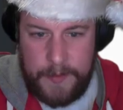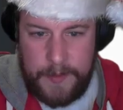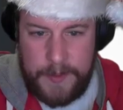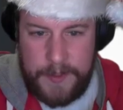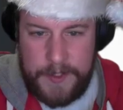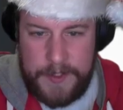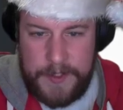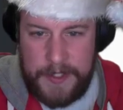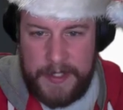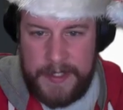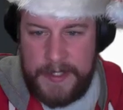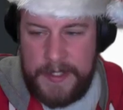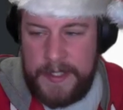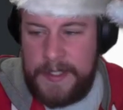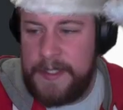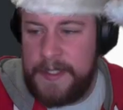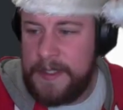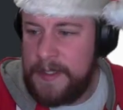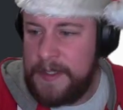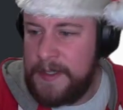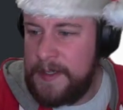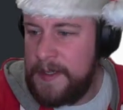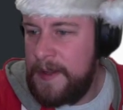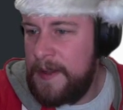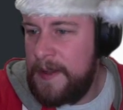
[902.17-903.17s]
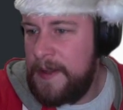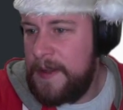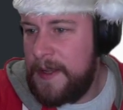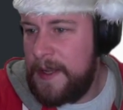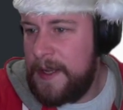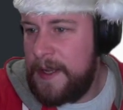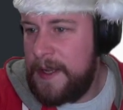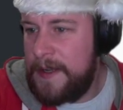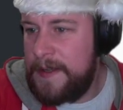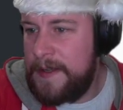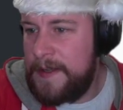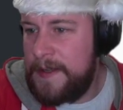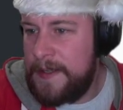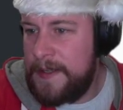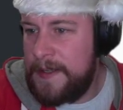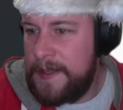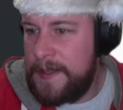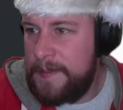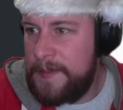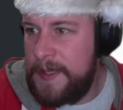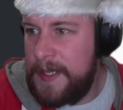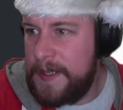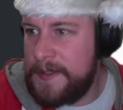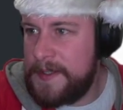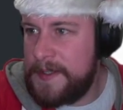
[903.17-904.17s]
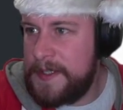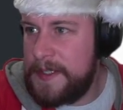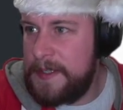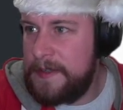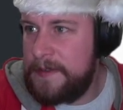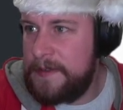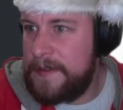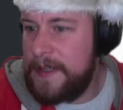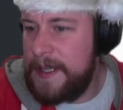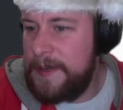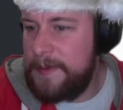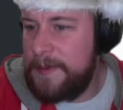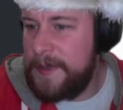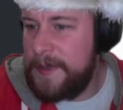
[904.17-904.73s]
interesting. And yeah, see you for that.